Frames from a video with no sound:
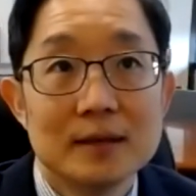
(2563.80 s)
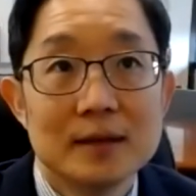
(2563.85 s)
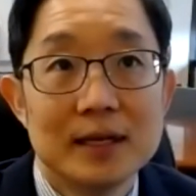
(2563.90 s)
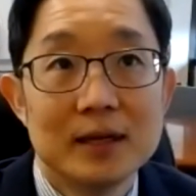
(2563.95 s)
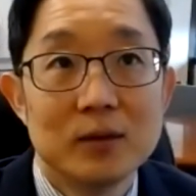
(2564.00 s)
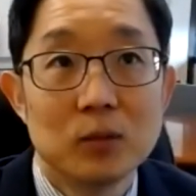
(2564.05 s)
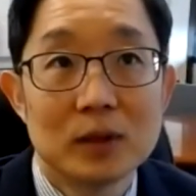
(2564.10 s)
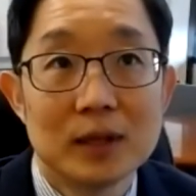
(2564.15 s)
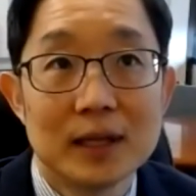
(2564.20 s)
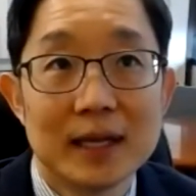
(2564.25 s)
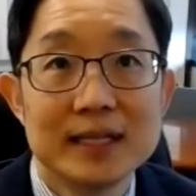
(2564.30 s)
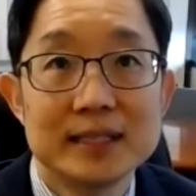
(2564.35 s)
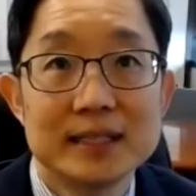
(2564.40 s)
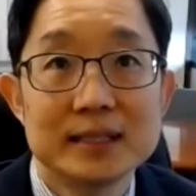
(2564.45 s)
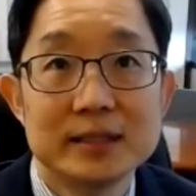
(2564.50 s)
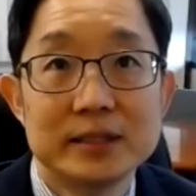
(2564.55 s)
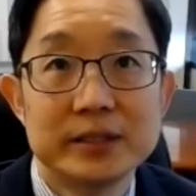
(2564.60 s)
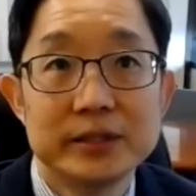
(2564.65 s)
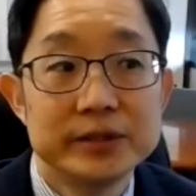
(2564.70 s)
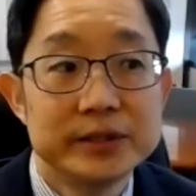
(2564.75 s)
In
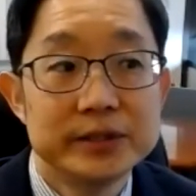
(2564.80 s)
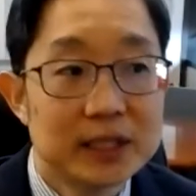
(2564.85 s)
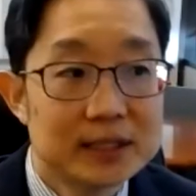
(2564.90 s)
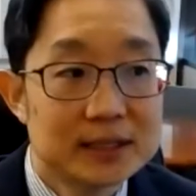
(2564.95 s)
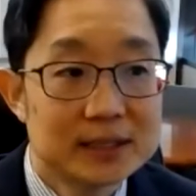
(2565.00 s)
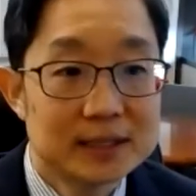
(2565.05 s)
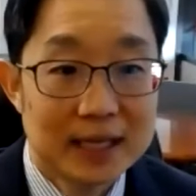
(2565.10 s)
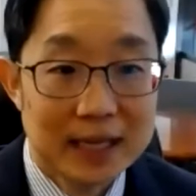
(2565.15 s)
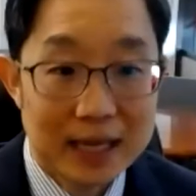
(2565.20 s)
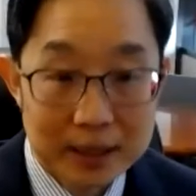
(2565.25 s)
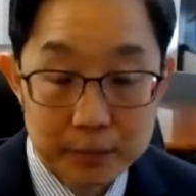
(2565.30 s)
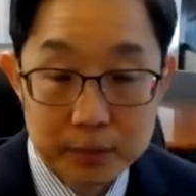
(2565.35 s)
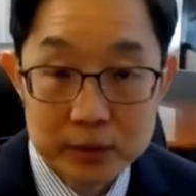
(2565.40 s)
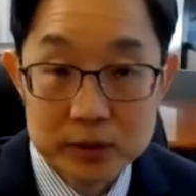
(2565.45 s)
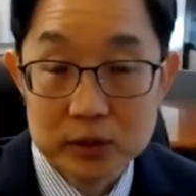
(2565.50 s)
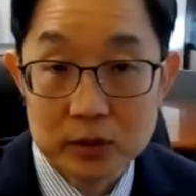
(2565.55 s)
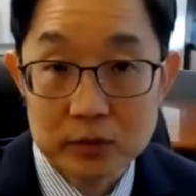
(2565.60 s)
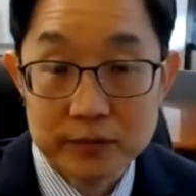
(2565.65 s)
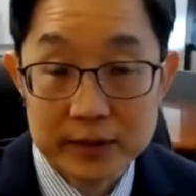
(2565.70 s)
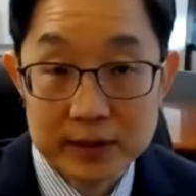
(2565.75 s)
relation to just the
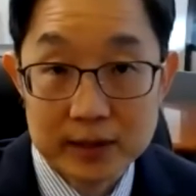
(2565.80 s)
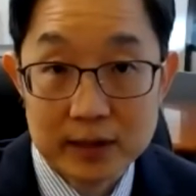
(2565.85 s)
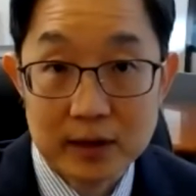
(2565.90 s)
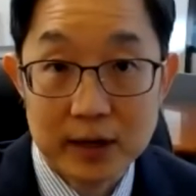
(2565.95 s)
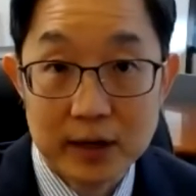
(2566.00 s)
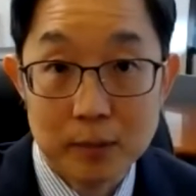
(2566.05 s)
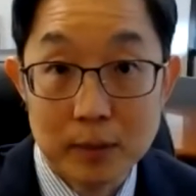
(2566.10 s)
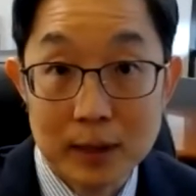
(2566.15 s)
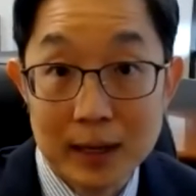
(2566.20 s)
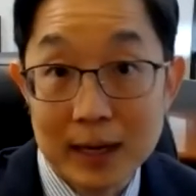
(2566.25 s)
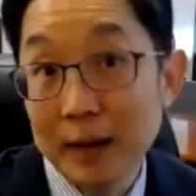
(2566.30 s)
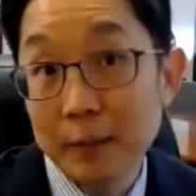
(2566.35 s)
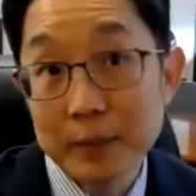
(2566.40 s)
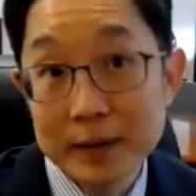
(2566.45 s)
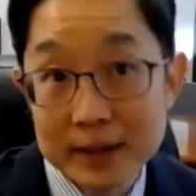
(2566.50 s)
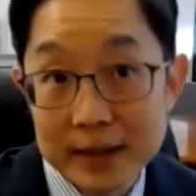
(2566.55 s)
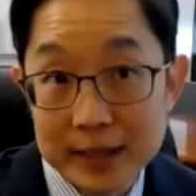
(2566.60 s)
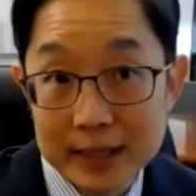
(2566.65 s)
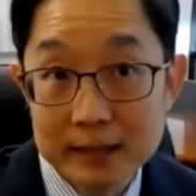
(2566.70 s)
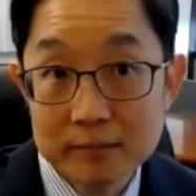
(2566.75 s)
hypertrophic
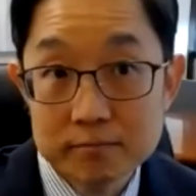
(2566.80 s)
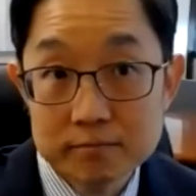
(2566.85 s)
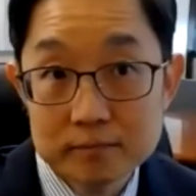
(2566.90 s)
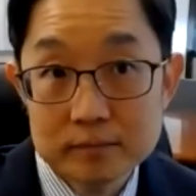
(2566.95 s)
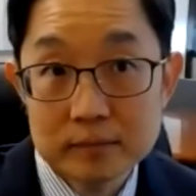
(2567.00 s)
cardiomyopathy,